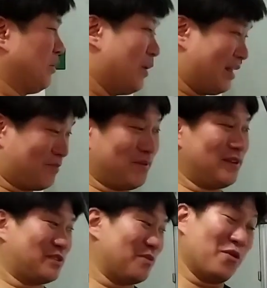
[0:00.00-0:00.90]
Will it
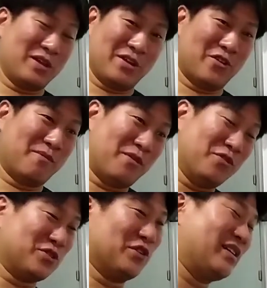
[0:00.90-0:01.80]
be smoky or
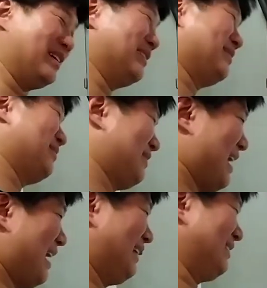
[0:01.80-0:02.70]
mausok?
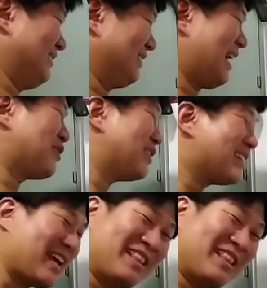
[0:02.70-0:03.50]
And Actually, this I